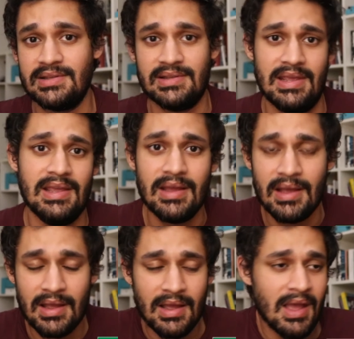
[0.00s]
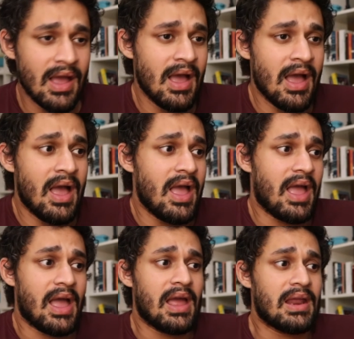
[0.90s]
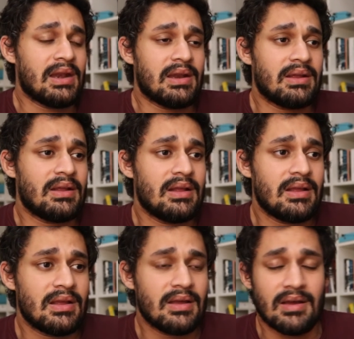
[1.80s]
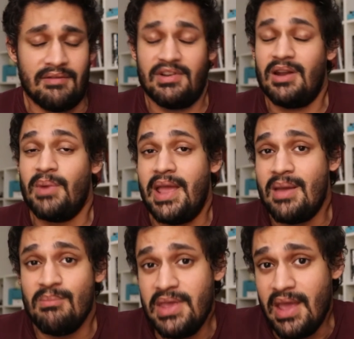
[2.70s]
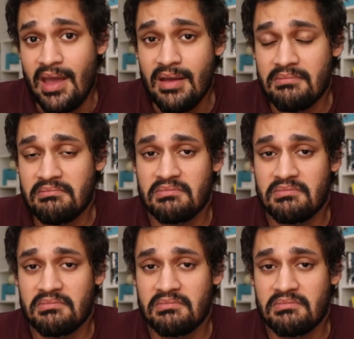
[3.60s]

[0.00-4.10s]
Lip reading: Sea, and I've done my MBA.